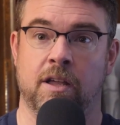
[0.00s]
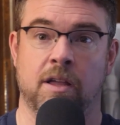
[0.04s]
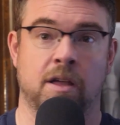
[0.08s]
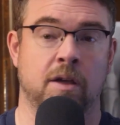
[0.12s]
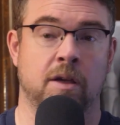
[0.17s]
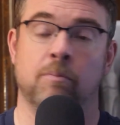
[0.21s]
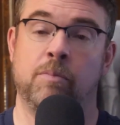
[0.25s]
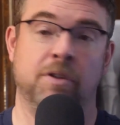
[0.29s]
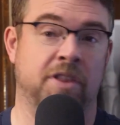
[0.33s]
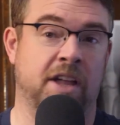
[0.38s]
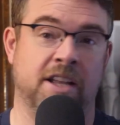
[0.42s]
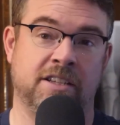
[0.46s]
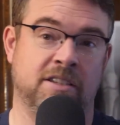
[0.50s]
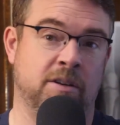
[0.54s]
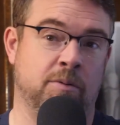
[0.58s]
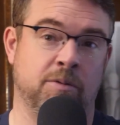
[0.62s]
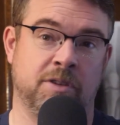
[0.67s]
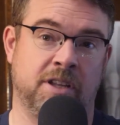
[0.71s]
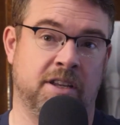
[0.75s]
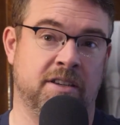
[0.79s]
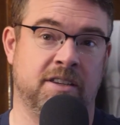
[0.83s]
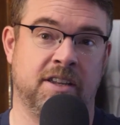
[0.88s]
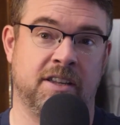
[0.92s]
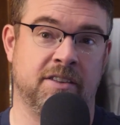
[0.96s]
But that's not what they
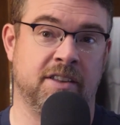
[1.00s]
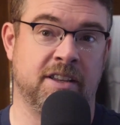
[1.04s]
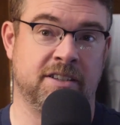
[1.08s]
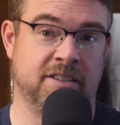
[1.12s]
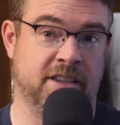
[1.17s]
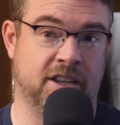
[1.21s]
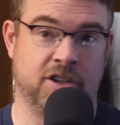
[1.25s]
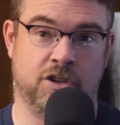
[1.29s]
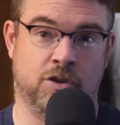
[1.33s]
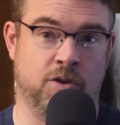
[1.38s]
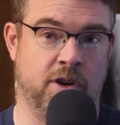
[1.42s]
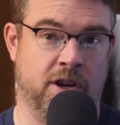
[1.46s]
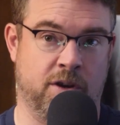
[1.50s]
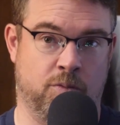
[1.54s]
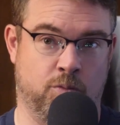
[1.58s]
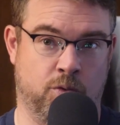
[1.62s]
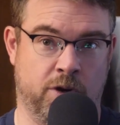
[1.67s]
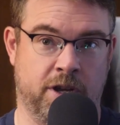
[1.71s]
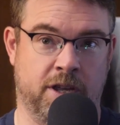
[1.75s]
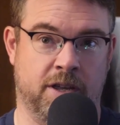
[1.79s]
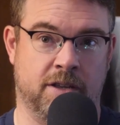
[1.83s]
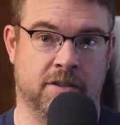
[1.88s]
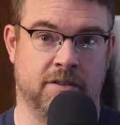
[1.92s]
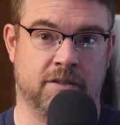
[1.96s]
did. They said you didn't
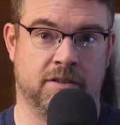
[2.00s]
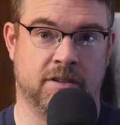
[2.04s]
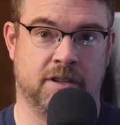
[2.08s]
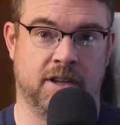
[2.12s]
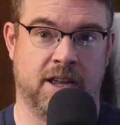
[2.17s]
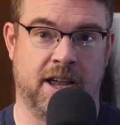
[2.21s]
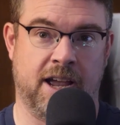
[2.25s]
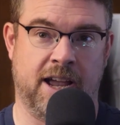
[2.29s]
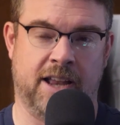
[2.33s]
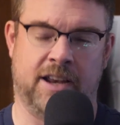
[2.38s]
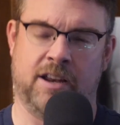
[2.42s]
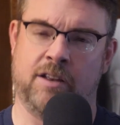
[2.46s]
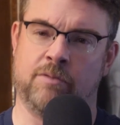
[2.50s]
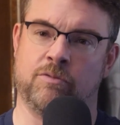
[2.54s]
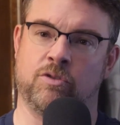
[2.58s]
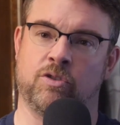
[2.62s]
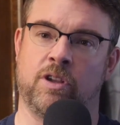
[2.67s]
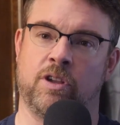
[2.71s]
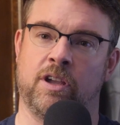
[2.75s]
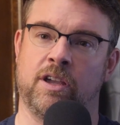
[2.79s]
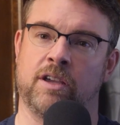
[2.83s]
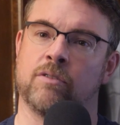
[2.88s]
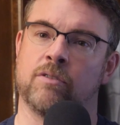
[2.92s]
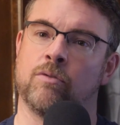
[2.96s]
win. And I was
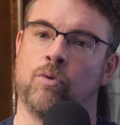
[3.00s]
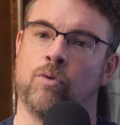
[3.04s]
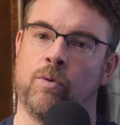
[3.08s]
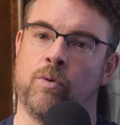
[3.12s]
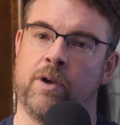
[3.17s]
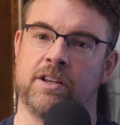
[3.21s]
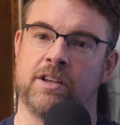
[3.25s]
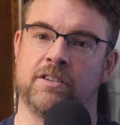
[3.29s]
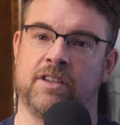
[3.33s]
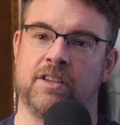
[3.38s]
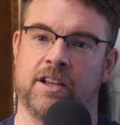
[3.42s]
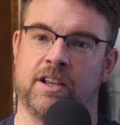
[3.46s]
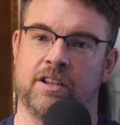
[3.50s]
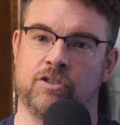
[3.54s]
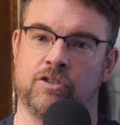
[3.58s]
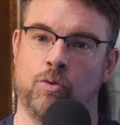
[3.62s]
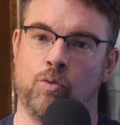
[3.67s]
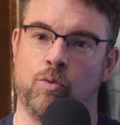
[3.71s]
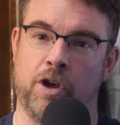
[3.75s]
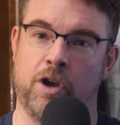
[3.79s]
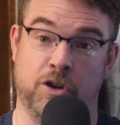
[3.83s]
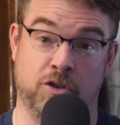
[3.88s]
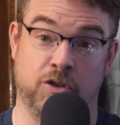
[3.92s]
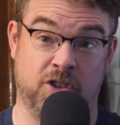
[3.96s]
like, well, wait a second. So
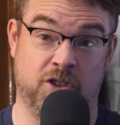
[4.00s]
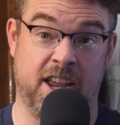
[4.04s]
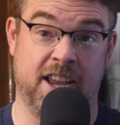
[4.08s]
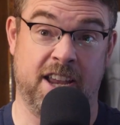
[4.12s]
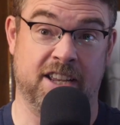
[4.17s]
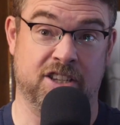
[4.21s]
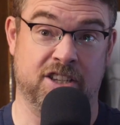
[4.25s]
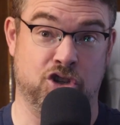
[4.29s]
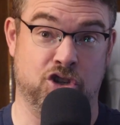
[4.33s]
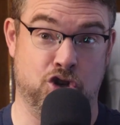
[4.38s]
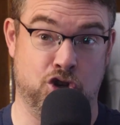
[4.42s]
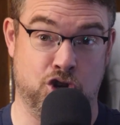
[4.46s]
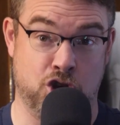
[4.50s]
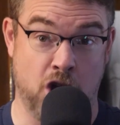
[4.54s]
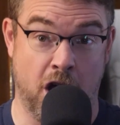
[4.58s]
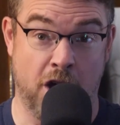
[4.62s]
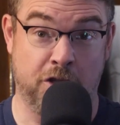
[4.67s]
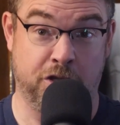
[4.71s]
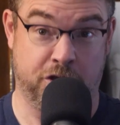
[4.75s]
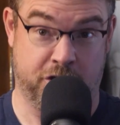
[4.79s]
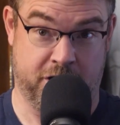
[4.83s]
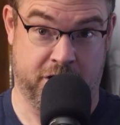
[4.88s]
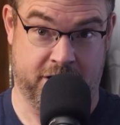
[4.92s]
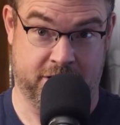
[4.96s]
what you're saying is
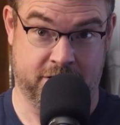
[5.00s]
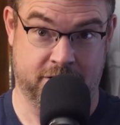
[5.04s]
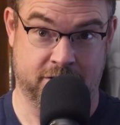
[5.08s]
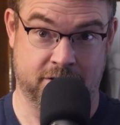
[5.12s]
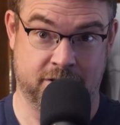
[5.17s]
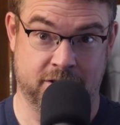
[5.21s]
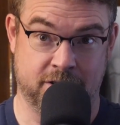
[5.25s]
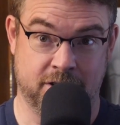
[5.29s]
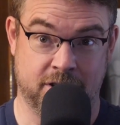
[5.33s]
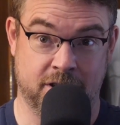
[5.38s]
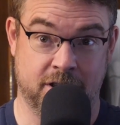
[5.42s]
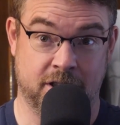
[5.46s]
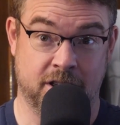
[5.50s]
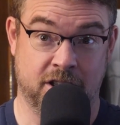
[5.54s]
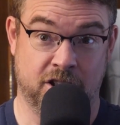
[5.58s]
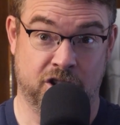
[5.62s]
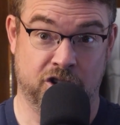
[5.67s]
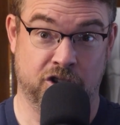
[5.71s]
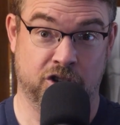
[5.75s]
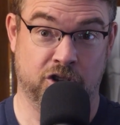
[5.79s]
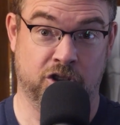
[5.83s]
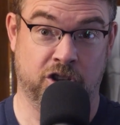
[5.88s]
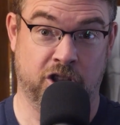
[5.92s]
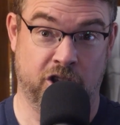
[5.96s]
nothing.
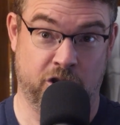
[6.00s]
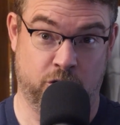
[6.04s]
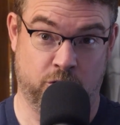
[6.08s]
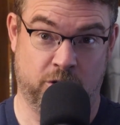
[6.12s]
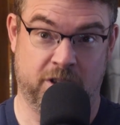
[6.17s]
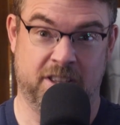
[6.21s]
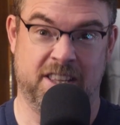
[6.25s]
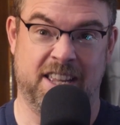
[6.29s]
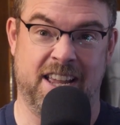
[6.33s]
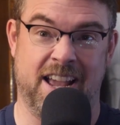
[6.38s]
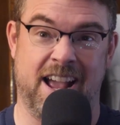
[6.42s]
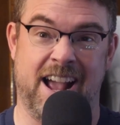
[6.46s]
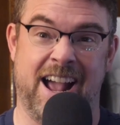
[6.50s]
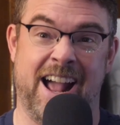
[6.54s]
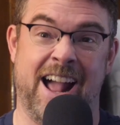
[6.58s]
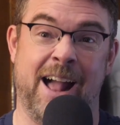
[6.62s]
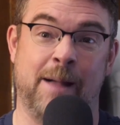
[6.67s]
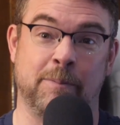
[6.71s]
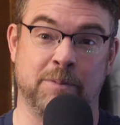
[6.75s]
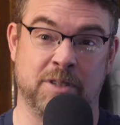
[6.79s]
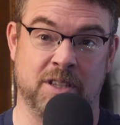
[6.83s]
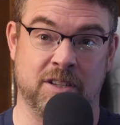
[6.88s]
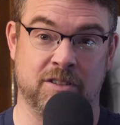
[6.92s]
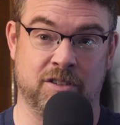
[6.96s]
Literally, the
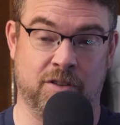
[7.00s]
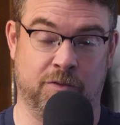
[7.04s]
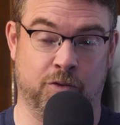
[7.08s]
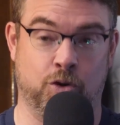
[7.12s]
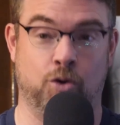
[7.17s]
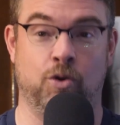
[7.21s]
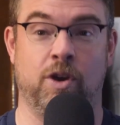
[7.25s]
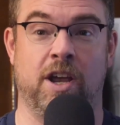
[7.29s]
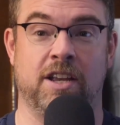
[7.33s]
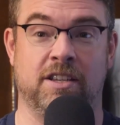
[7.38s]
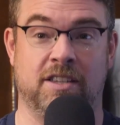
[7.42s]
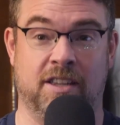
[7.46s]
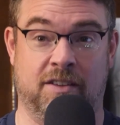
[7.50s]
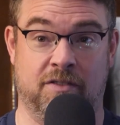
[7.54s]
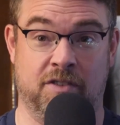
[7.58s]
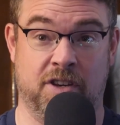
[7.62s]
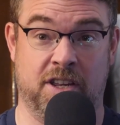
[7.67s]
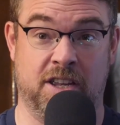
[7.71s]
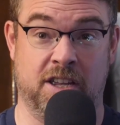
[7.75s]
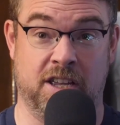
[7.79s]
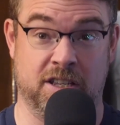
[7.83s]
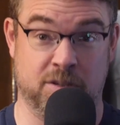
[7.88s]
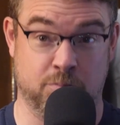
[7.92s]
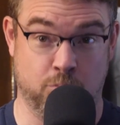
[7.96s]
absence of creativity
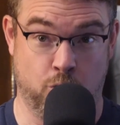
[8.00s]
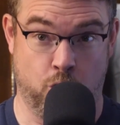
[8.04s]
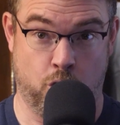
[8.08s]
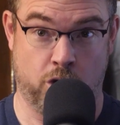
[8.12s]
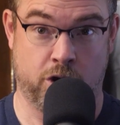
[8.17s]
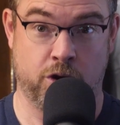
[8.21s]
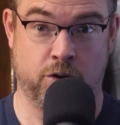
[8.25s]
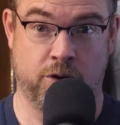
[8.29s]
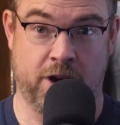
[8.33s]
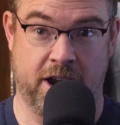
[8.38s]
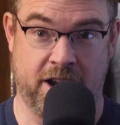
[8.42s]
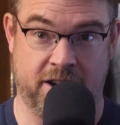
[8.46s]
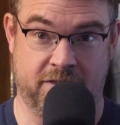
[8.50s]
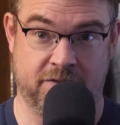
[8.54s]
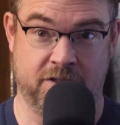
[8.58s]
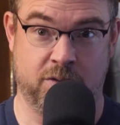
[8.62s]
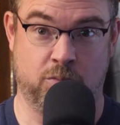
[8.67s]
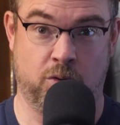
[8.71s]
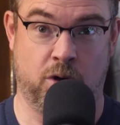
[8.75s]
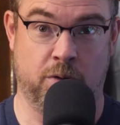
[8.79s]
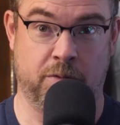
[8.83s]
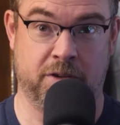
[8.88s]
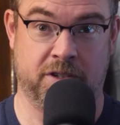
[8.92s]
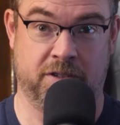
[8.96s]
is more creative than
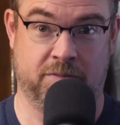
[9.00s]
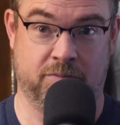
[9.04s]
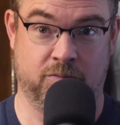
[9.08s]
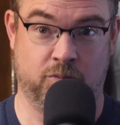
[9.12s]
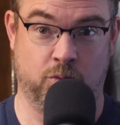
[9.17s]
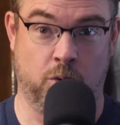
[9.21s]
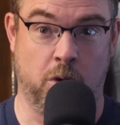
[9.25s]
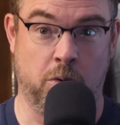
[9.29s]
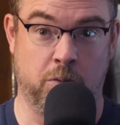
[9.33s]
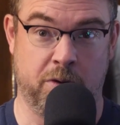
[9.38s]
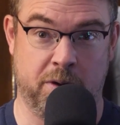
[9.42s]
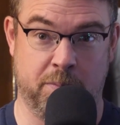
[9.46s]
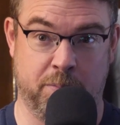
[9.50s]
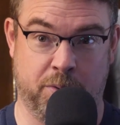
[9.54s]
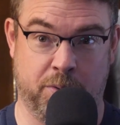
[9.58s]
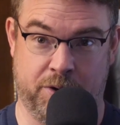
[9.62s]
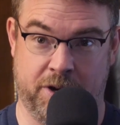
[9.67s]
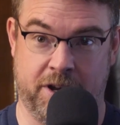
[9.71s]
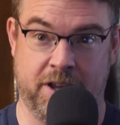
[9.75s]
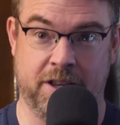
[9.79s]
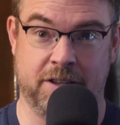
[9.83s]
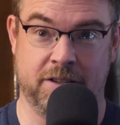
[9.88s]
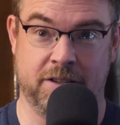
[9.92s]
what we put in,